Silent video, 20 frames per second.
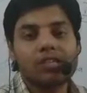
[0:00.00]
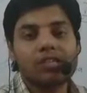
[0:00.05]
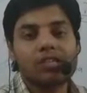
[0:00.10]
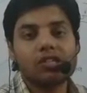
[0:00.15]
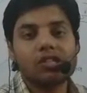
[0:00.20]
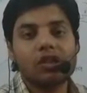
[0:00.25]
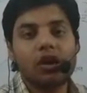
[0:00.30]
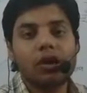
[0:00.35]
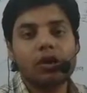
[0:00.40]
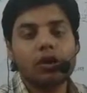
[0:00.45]

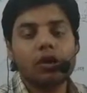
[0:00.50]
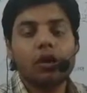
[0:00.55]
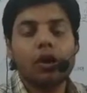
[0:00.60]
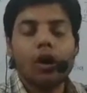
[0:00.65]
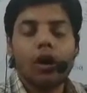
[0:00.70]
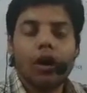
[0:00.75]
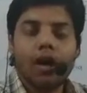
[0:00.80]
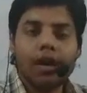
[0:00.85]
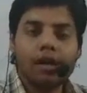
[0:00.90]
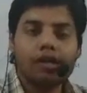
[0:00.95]
start
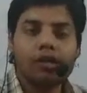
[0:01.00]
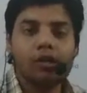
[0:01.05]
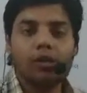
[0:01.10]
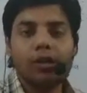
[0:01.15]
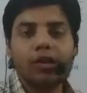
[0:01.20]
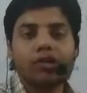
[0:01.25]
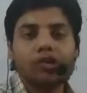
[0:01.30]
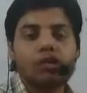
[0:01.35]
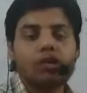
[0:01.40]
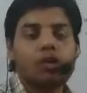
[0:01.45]

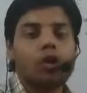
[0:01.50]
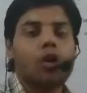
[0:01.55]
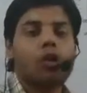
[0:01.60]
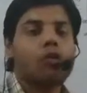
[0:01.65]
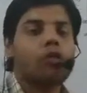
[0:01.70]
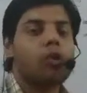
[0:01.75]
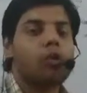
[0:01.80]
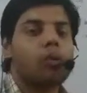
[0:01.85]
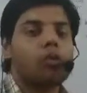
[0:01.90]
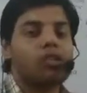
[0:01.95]
activation
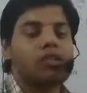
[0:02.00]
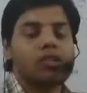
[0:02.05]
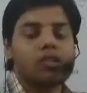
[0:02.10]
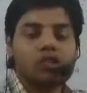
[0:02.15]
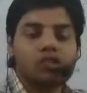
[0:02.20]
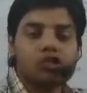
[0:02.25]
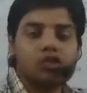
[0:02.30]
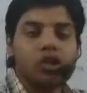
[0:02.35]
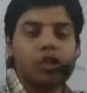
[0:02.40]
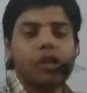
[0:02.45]
of
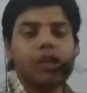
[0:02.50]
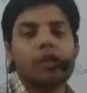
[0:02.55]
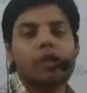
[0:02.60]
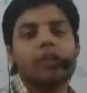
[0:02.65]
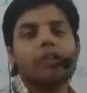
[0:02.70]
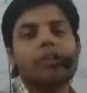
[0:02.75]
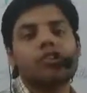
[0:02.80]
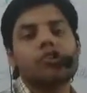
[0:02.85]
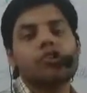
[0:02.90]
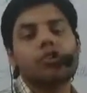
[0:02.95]

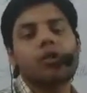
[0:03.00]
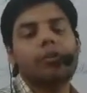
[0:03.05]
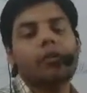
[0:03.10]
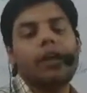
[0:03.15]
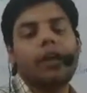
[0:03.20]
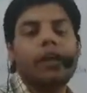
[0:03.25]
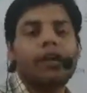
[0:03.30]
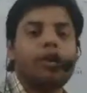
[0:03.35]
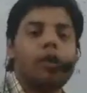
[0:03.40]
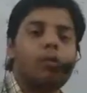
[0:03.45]

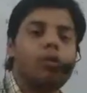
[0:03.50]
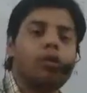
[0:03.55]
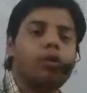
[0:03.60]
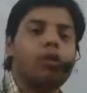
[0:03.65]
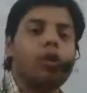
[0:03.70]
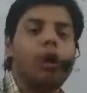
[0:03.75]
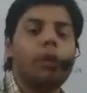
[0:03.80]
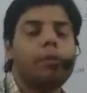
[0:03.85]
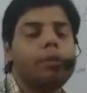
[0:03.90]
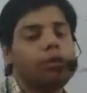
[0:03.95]
the
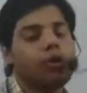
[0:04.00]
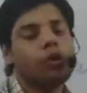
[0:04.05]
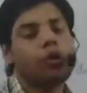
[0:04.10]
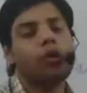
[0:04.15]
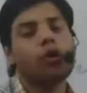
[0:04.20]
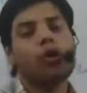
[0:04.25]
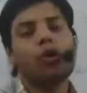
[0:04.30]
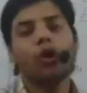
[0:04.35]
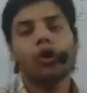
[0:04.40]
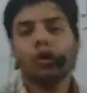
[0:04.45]
adaptive immuno
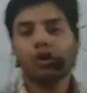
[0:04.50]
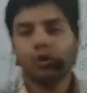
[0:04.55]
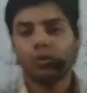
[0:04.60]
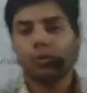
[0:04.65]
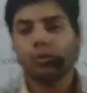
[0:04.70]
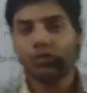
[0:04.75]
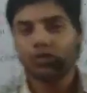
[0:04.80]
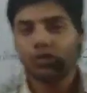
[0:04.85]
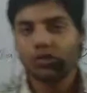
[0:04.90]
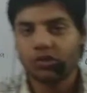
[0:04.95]

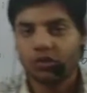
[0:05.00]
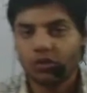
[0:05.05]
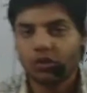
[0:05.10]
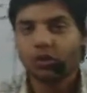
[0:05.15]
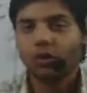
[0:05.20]
responses.